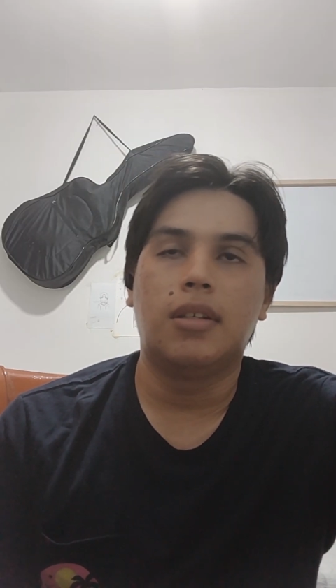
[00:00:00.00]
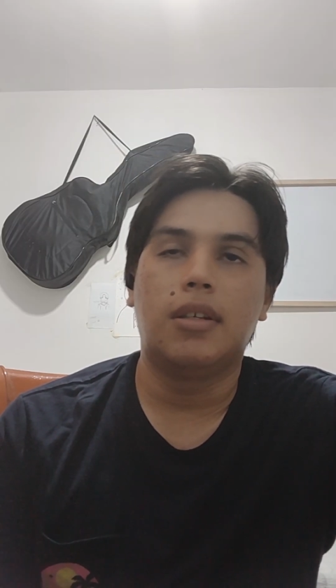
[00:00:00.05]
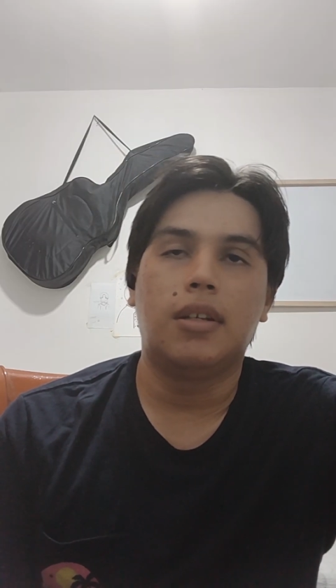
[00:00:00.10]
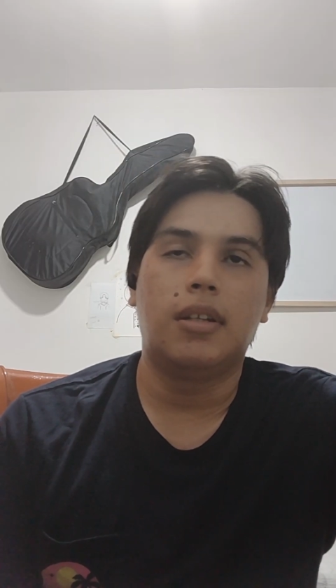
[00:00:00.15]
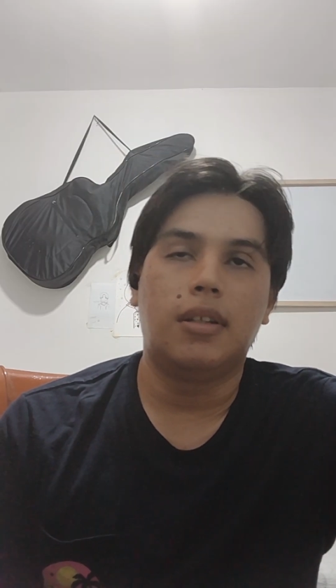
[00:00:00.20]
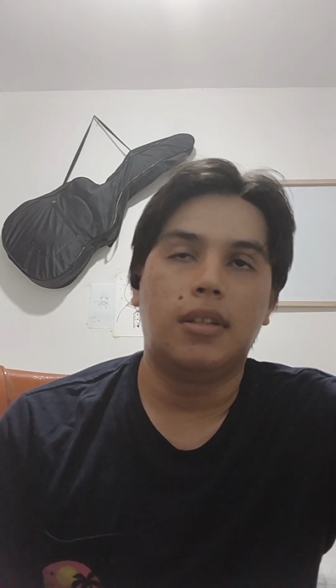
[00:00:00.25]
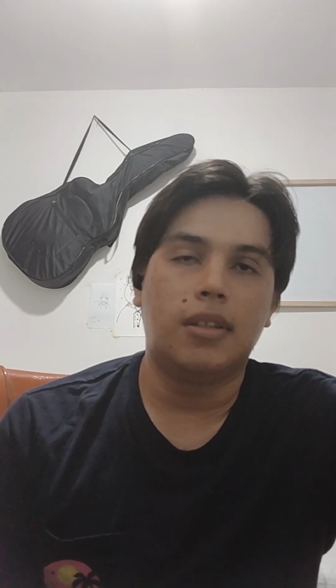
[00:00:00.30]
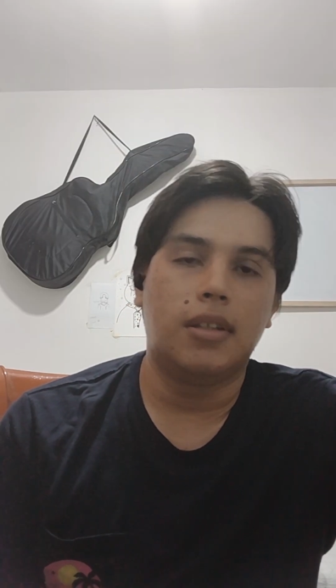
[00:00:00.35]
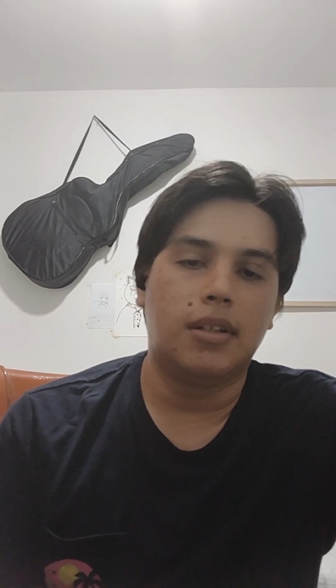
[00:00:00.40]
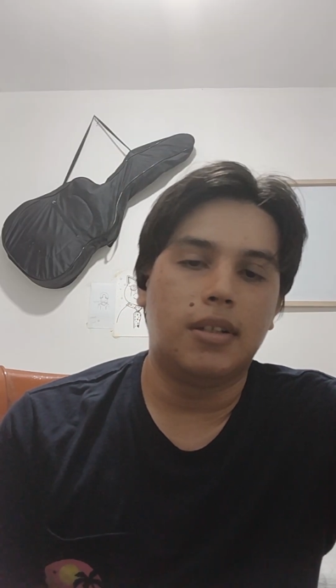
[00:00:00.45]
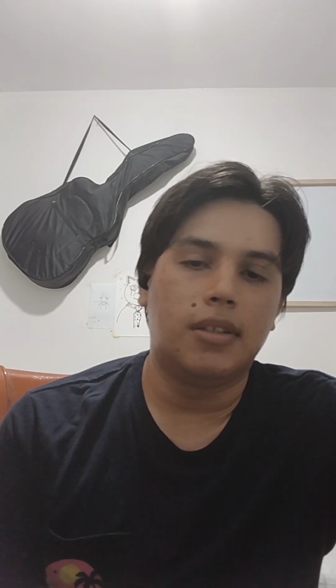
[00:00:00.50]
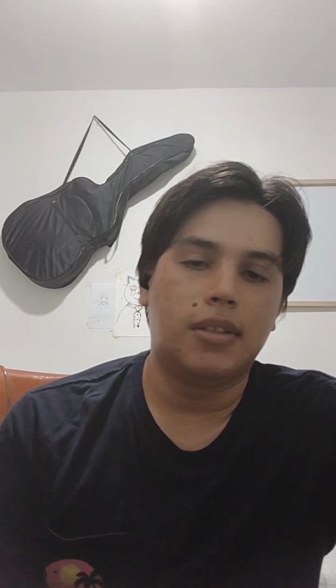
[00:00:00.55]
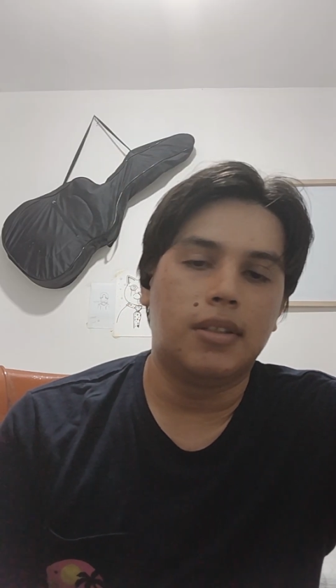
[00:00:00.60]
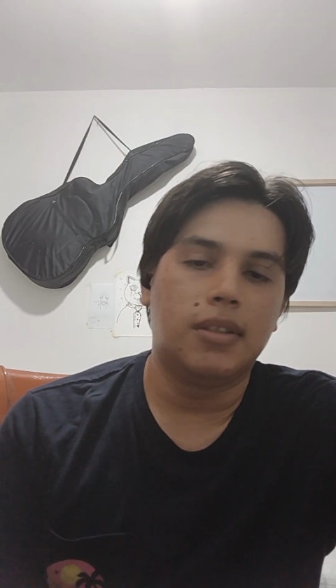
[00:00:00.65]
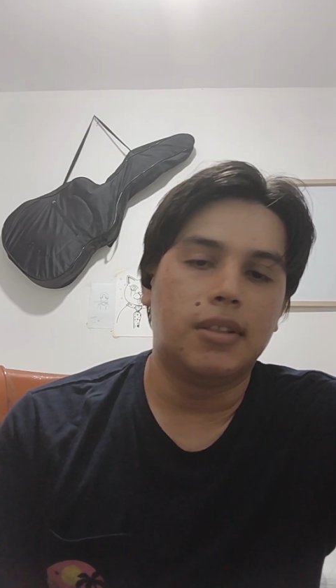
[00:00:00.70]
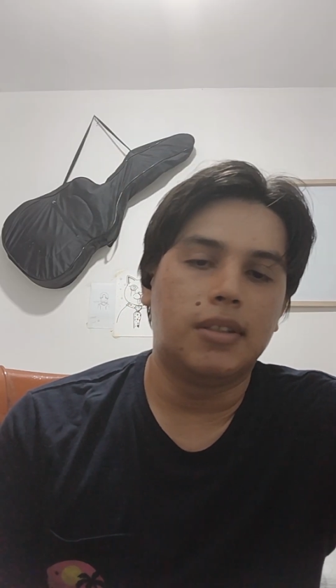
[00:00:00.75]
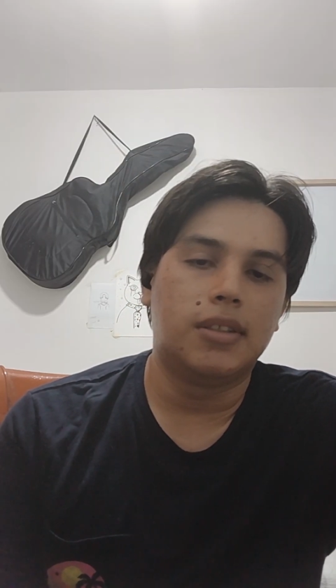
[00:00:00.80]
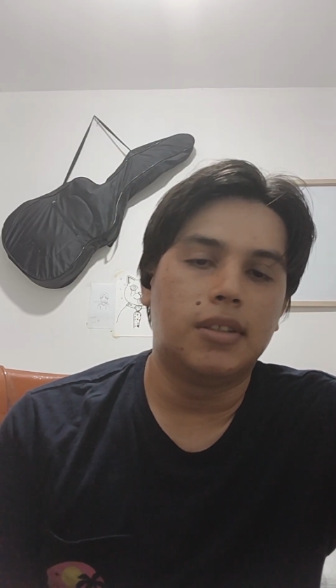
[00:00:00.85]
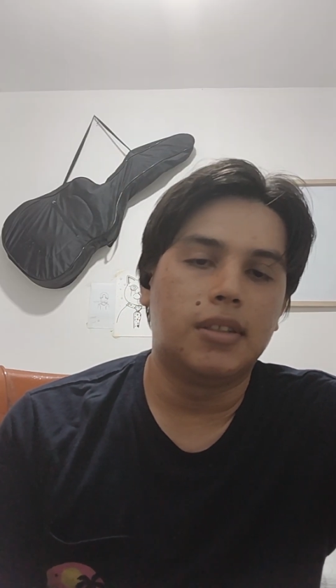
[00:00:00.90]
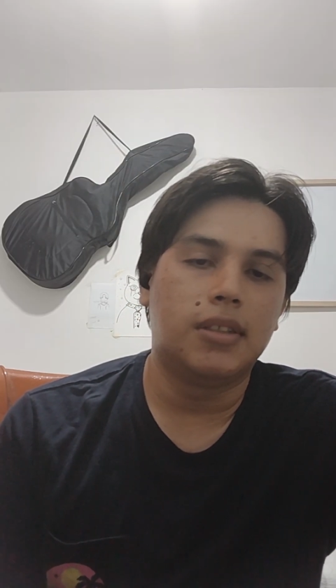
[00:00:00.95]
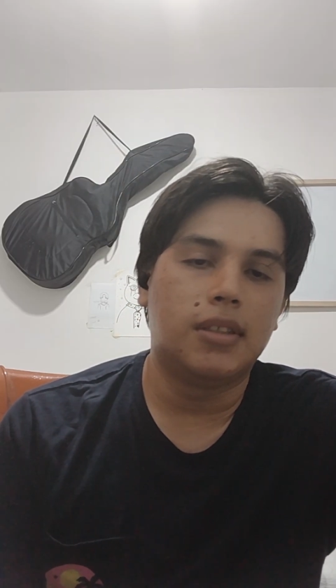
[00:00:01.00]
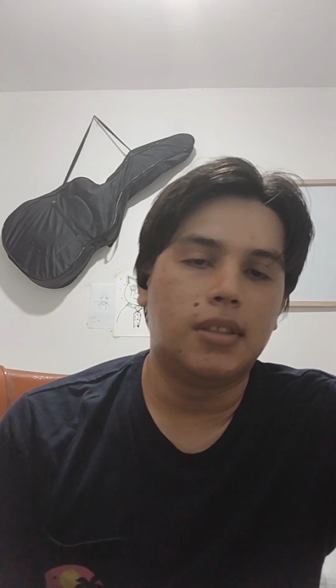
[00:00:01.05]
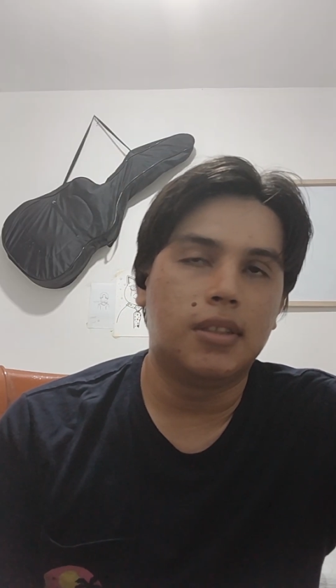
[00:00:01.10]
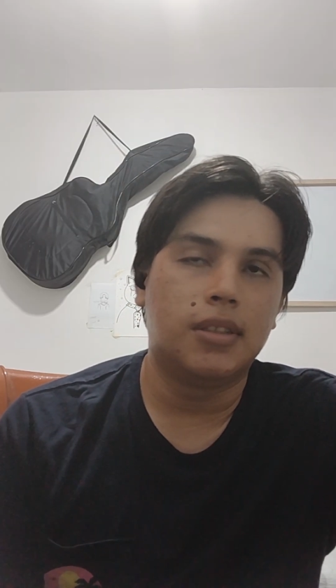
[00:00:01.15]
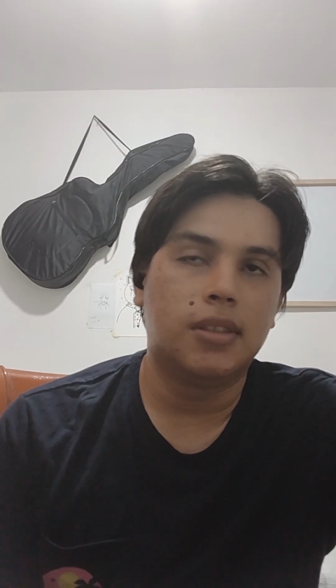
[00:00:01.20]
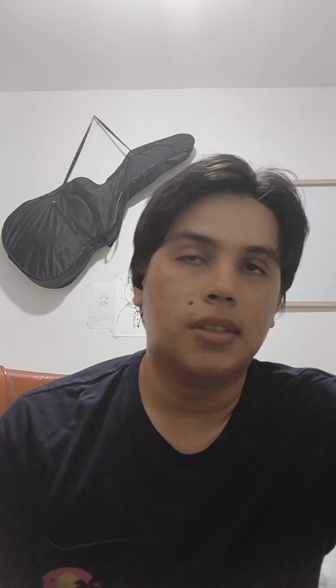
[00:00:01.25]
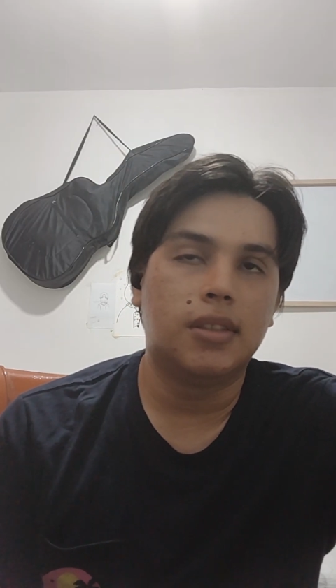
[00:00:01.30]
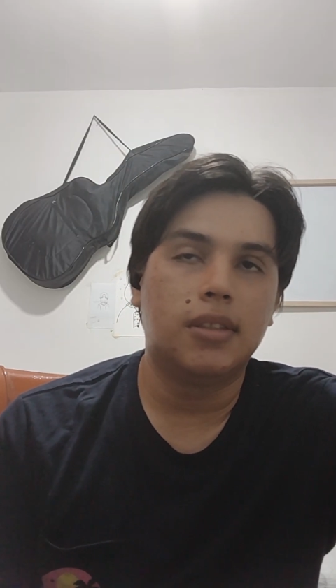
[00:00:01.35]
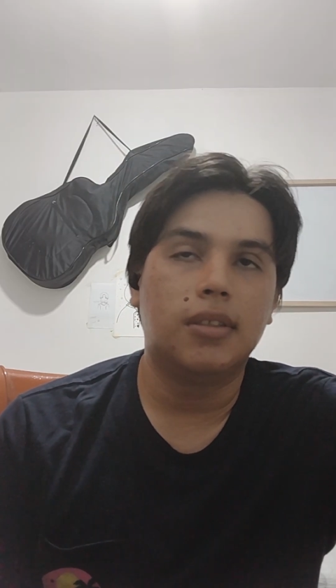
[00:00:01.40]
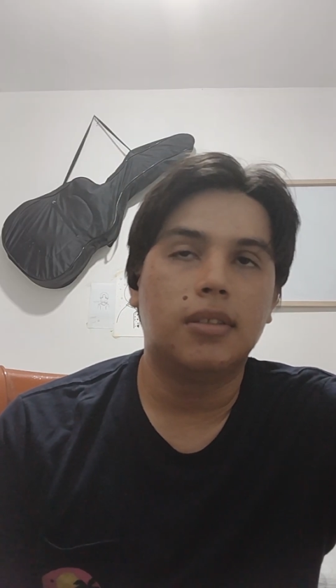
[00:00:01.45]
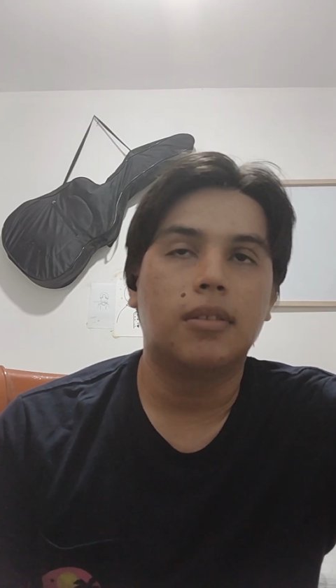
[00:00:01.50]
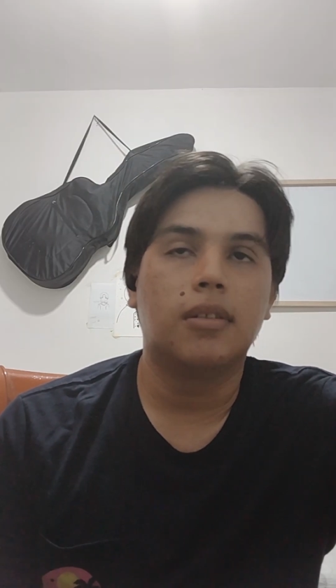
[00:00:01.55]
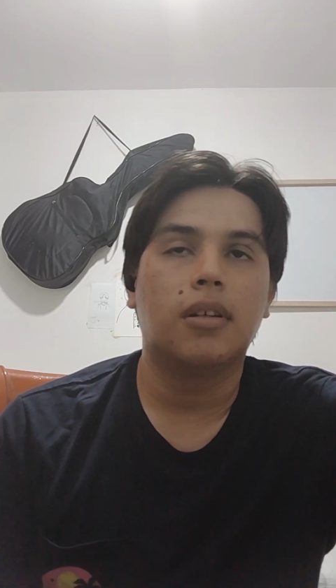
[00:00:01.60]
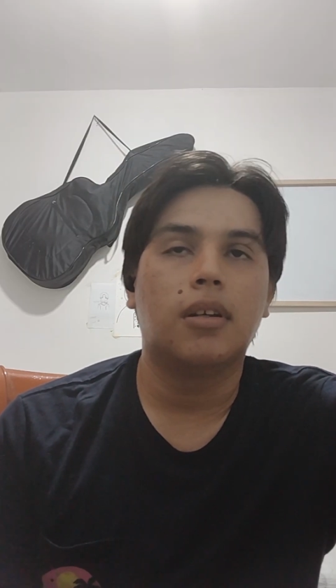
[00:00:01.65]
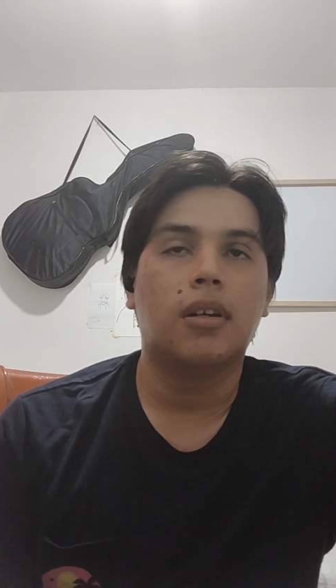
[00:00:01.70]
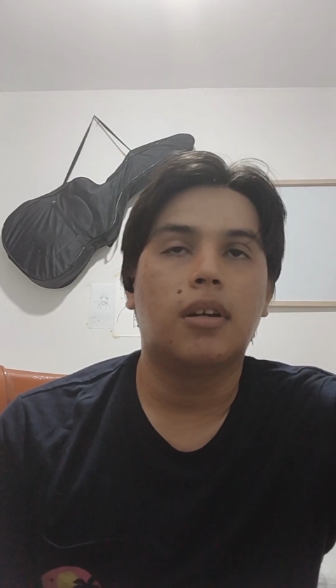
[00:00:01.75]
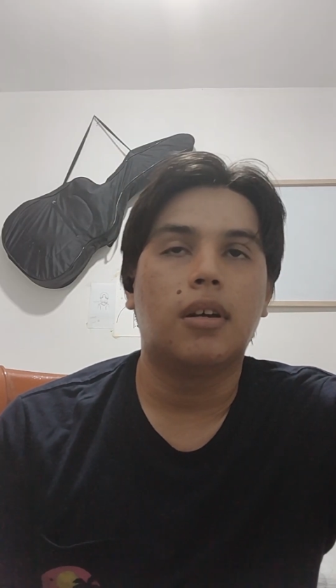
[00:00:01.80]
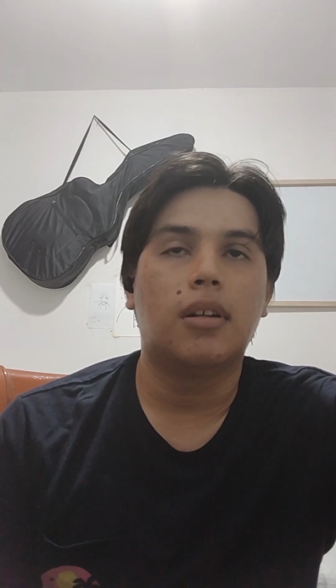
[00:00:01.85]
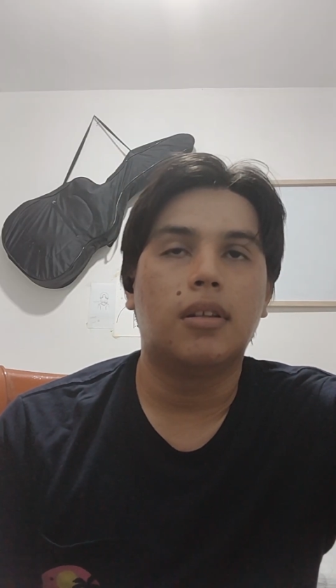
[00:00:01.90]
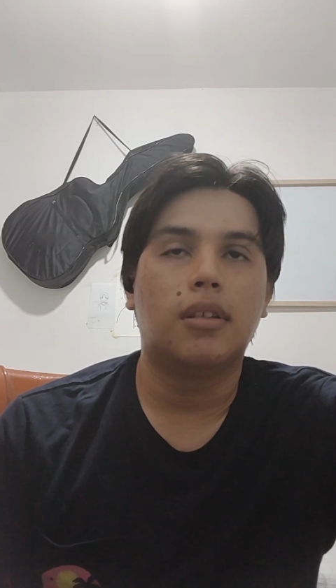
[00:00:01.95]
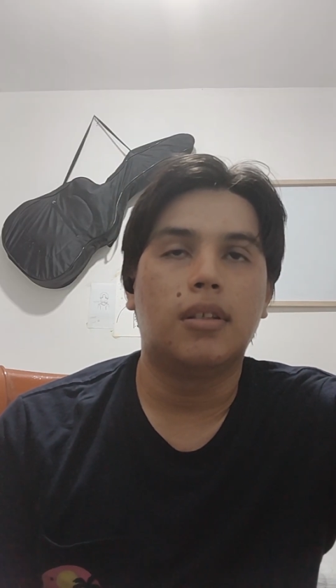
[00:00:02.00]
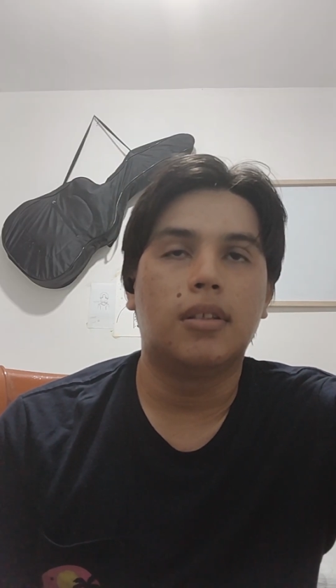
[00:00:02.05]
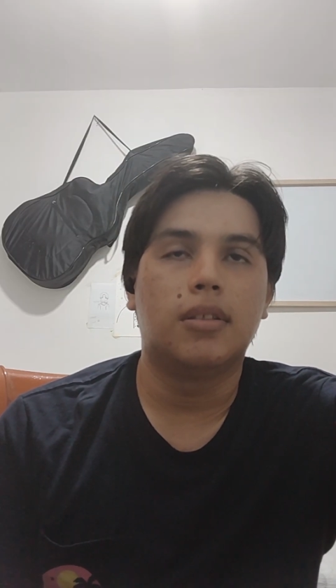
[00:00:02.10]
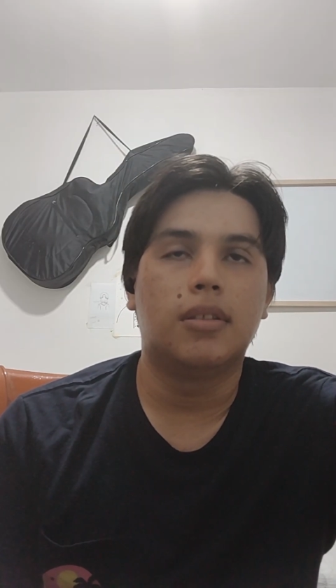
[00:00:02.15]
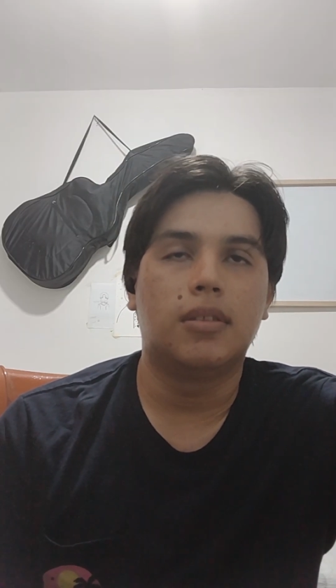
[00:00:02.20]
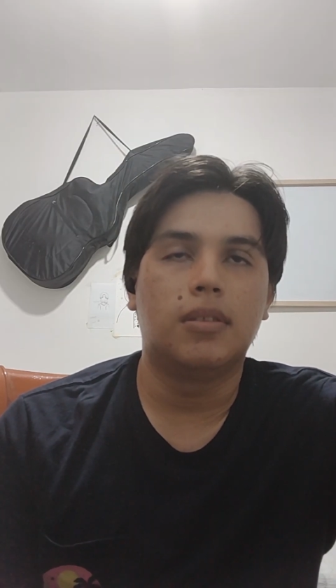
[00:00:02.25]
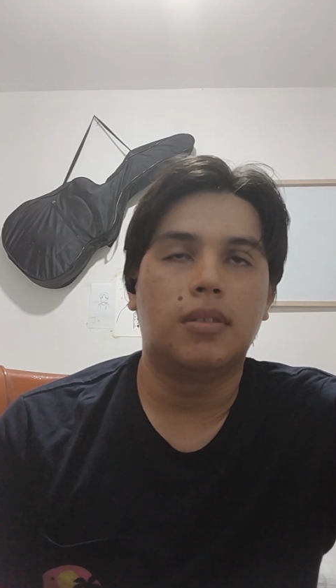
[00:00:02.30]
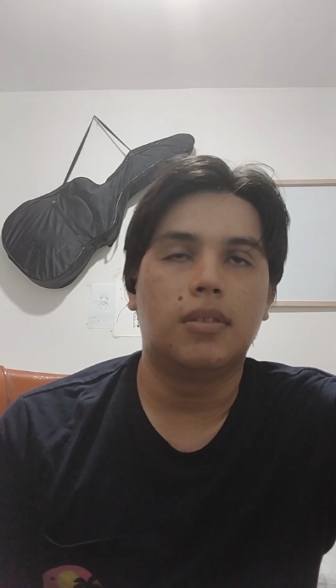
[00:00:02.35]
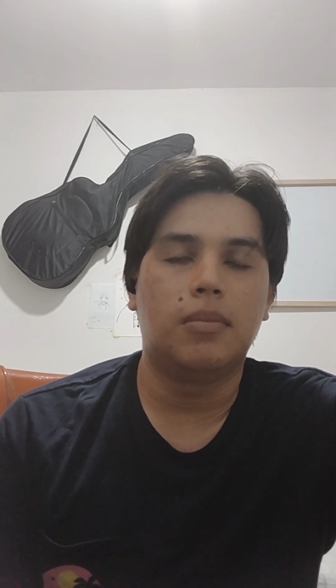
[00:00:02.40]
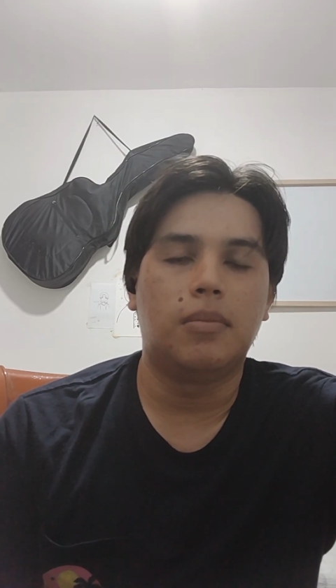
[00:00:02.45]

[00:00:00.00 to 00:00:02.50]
citizen the student behavior.